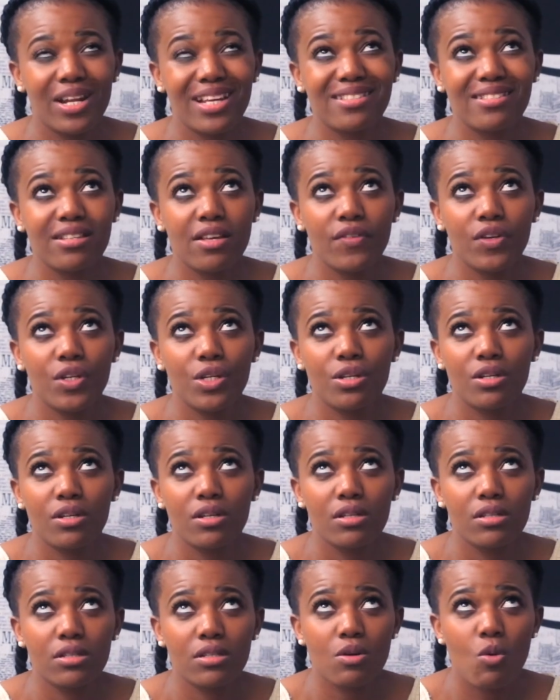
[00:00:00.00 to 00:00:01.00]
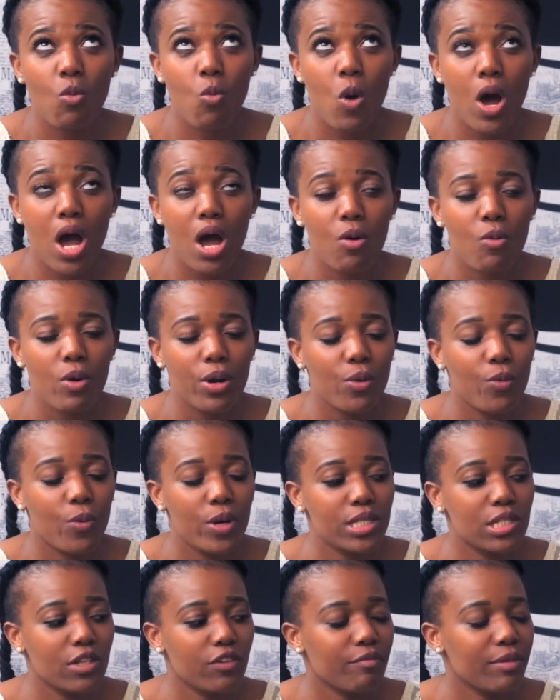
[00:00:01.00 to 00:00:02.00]
for like 7 years. Yo. Wow, what a
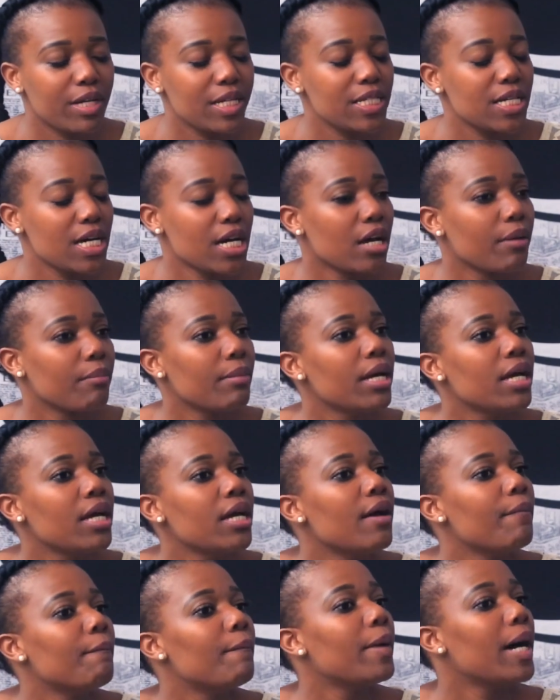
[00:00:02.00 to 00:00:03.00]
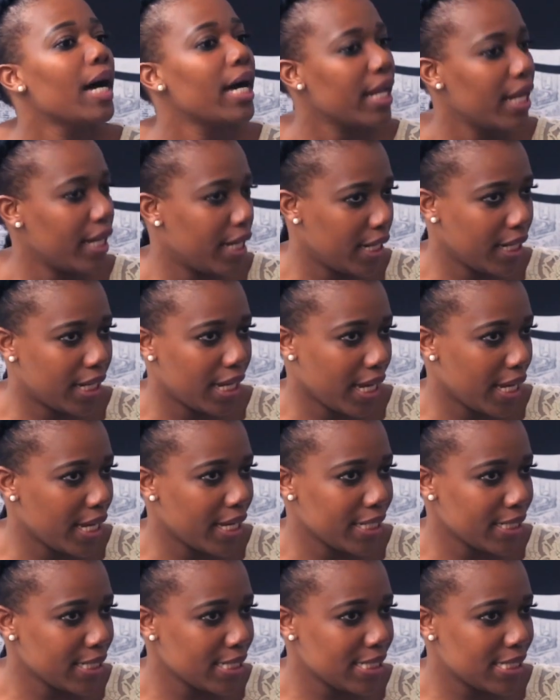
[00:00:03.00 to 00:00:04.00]
waste of my time. But in any
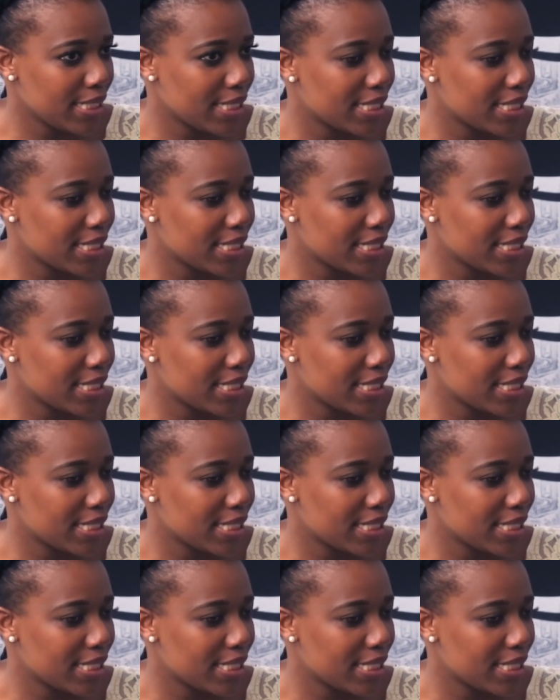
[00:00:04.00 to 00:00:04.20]
case,